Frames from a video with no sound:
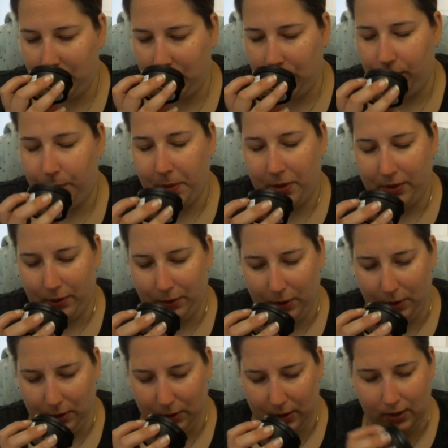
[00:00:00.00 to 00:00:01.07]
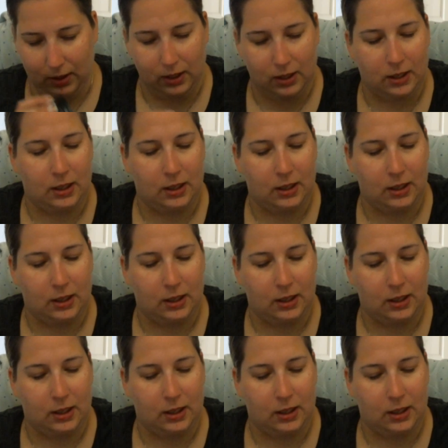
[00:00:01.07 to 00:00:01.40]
You smell so good.